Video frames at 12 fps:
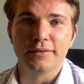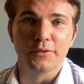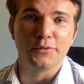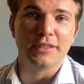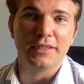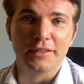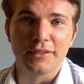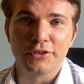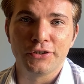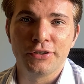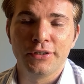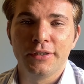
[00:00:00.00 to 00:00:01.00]
who's
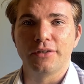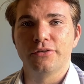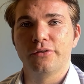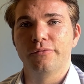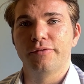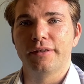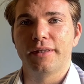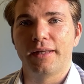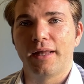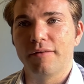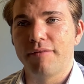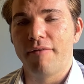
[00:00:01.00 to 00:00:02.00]
English, I just don't think they
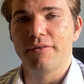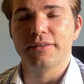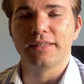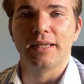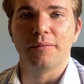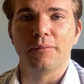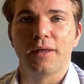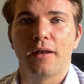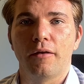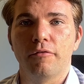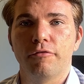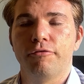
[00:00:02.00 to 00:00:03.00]
kind of have the same kind
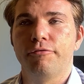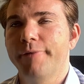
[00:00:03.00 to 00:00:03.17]
of